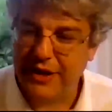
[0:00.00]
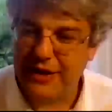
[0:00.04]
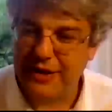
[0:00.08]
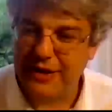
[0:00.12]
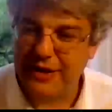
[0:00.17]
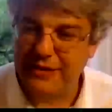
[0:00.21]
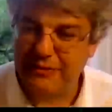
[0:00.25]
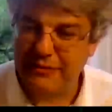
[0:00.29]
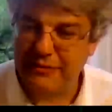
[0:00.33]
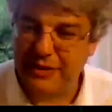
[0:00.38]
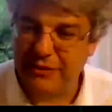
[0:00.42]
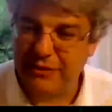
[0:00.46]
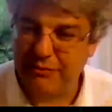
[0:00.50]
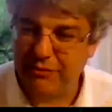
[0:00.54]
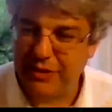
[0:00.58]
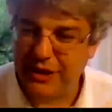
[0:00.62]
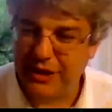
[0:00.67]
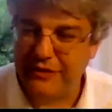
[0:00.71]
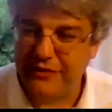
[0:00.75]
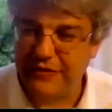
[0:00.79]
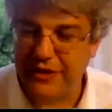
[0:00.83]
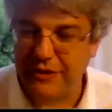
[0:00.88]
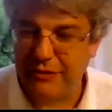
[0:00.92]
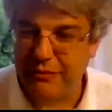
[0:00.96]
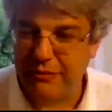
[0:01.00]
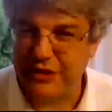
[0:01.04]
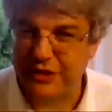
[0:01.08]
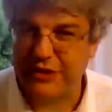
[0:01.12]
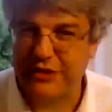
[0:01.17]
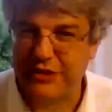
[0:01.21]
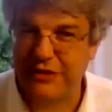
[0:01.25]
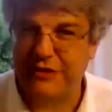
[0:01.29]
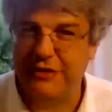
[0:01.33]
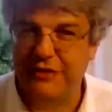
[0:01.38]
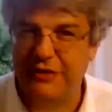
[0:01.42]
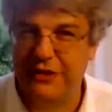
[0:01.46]
But I think
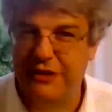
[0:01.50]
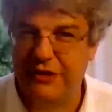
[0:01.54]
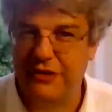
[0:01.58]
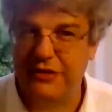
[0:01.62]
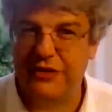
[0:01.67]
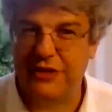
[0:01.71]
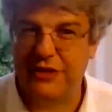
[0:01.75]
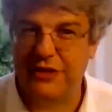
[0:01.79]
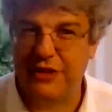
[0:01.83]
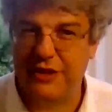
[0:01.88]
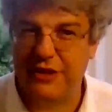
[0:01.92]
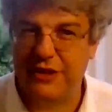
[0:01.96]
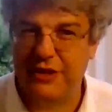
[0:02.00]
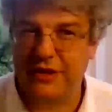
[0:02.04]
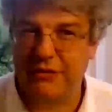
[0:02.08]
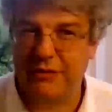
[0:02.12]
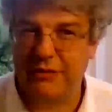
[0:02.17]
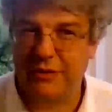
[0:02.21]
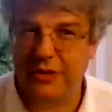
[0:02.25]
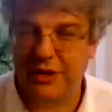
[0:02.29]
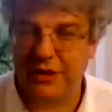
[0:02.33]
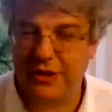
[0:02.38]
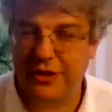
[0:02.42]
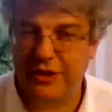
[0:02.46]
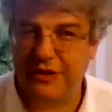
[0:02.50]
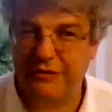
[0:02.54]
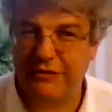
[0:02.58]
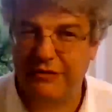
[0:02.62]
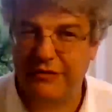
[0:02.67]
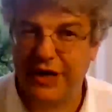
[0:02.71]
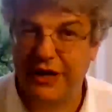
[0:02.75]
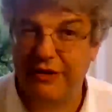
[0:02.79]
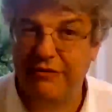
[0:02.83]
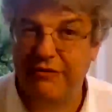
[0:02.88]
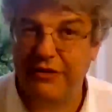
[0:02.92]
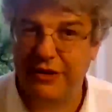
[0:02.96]
we still need to see quite a
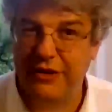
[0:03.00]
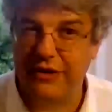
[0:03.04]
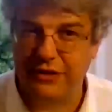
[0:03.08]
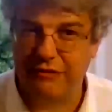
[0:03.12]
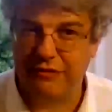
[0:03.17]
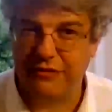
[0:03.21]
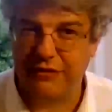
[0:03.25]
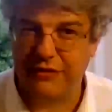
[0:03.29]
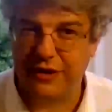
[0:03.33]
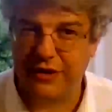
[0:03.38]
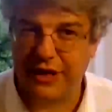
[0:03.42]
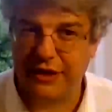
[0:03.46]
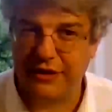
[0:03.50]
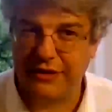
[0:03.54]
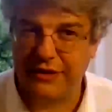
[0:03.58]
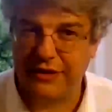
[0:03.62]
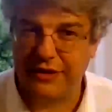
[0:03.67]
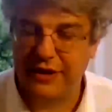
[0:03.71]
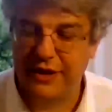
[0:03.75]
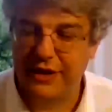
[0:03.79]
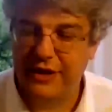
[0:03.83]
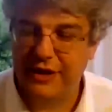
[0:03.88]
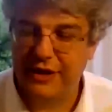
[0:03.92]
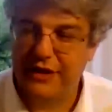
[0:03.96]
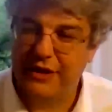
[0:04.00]
lot of evidence for that.